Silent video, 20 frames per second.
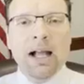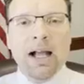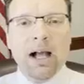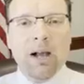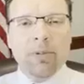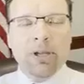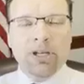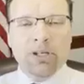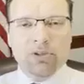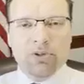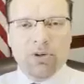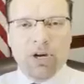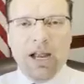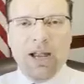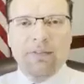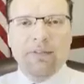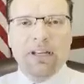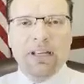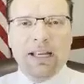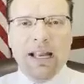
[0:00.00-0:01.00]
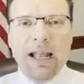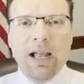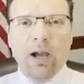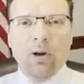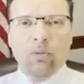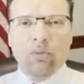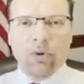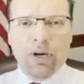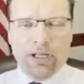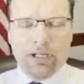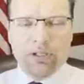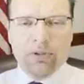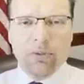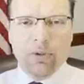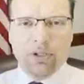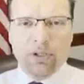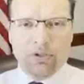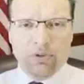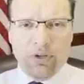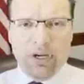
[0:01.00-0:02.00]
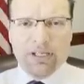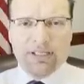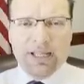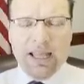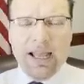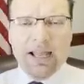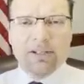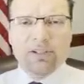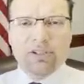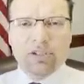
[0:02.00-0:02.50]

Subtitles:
being drafted now ready to address that.